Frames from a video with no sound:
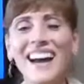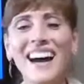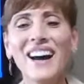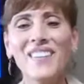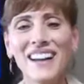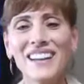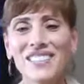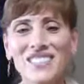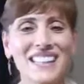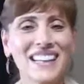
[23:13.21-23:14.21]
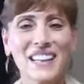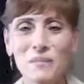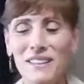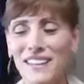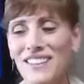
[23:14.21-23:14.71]
Uh, I understand, I've
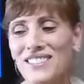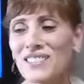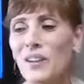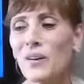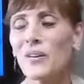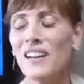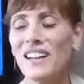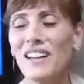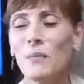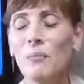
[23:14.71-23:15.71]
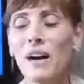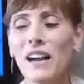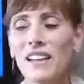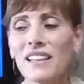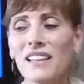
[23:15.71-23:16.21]
been there. So
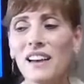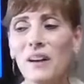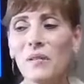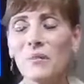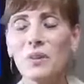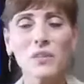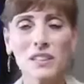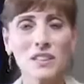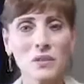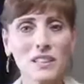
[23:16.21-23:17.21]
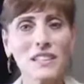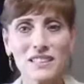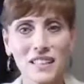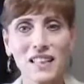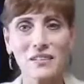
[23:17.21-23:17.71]
but um, you really don't need it
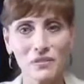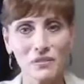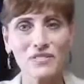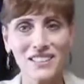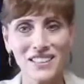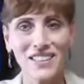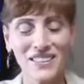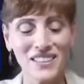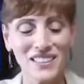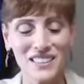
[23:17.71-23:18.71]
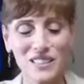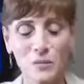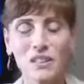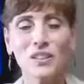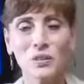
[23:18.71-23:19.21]
to live. You know, it's
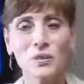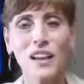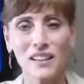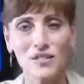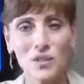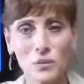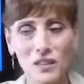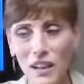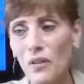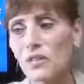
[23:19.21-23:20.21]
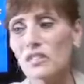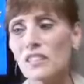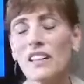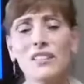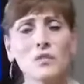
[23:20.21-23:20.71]
something you can do without.
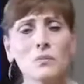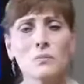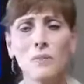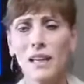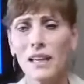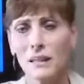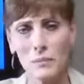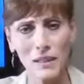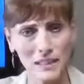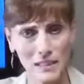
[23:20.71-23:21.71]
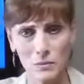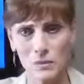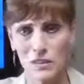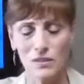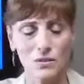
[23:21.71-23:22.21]
And there's many, many
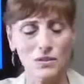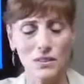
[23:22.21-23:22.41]
substitutes.